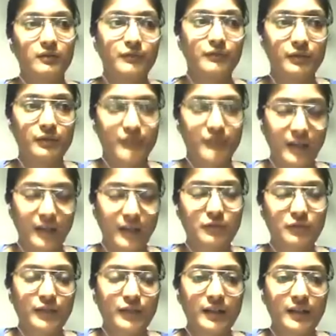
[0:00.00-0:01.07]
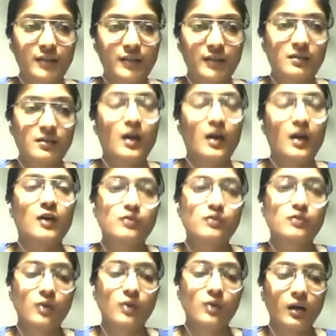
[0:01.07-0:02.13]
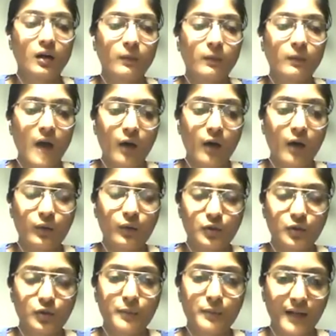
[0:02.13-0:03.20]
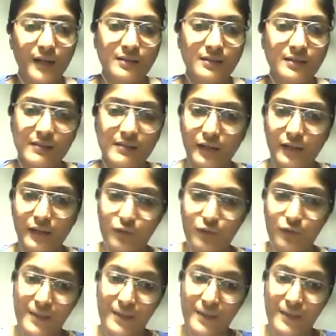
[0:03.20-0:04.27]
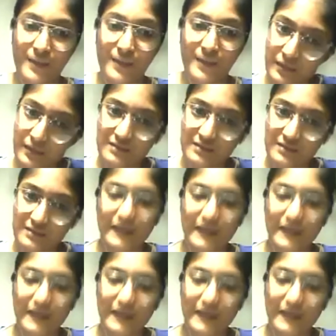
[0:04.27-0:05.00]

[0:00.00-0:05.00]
second fifteen days, so uh, how to practice, like from exam kits, like